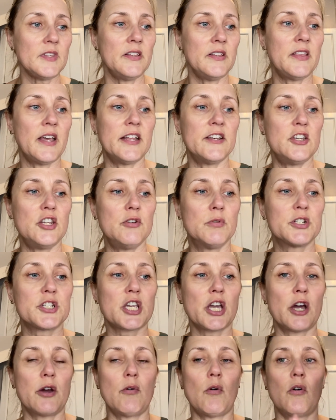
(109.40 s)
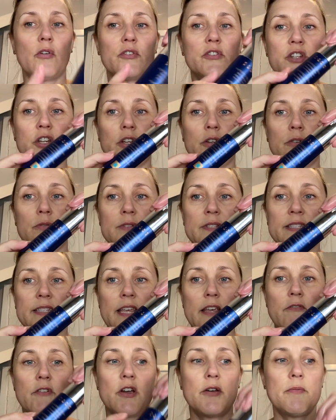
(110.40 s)
then you would go on to
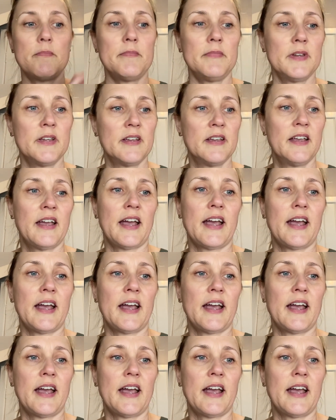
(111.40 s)
serum